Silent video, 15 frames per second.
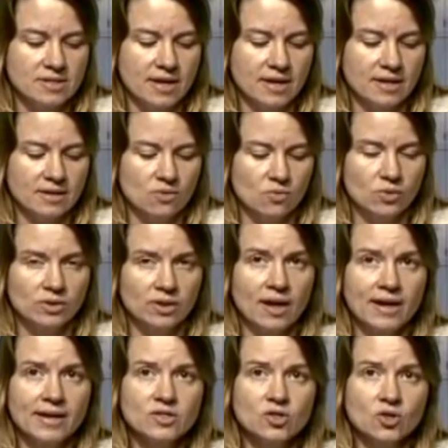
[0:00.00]
is that
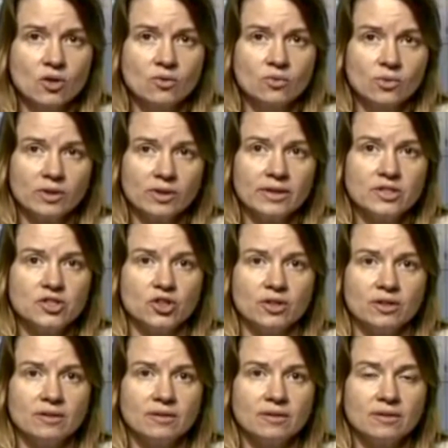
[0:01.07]
reliance on
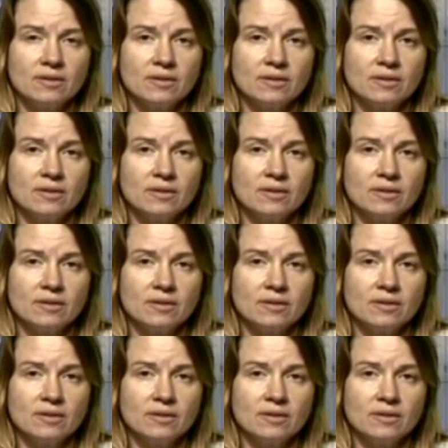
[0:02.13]
religion